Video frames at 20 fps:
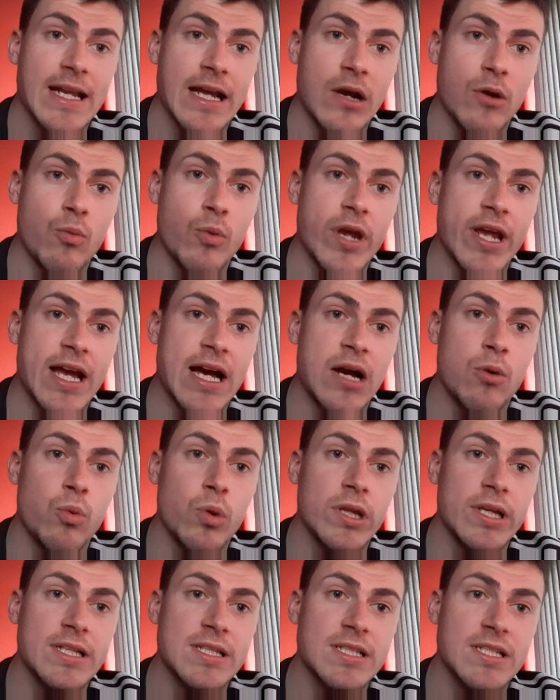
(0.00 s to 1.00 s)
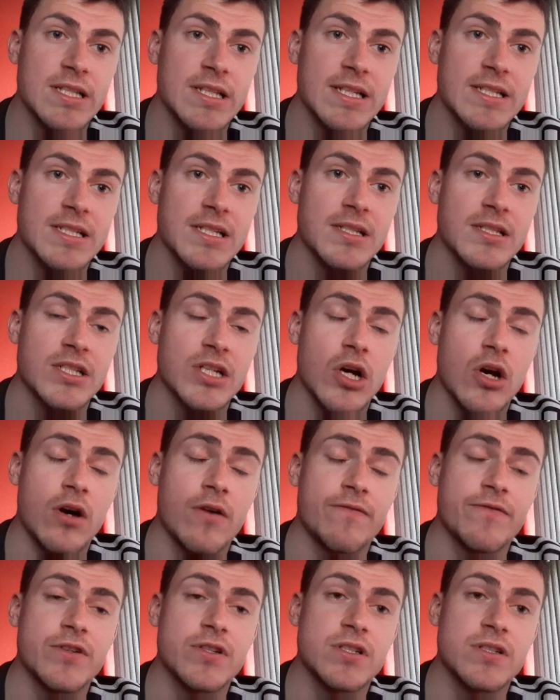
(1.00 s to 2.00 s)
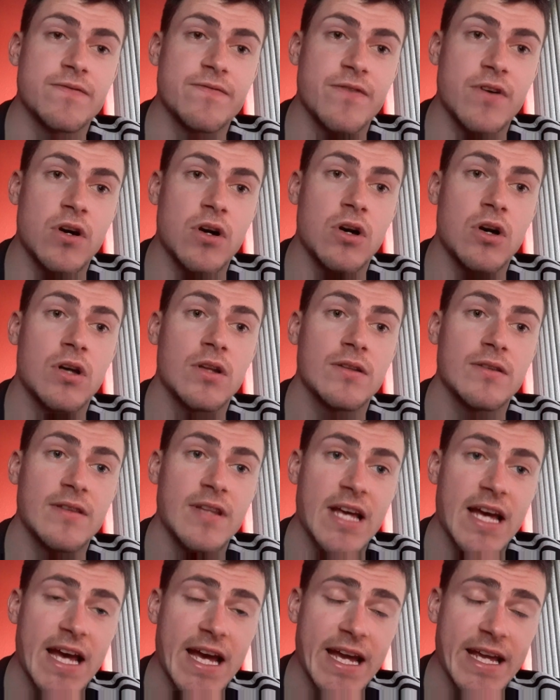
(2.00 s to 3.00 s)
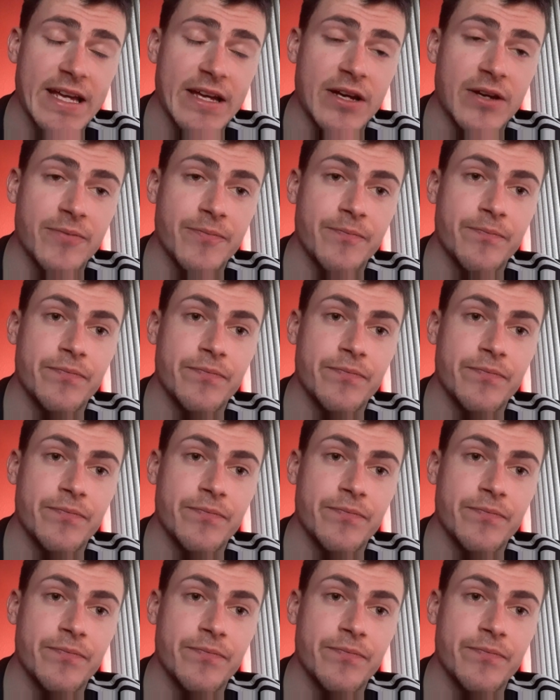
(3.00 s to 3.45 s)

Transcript: that we are willing to listen to offers for De Gea.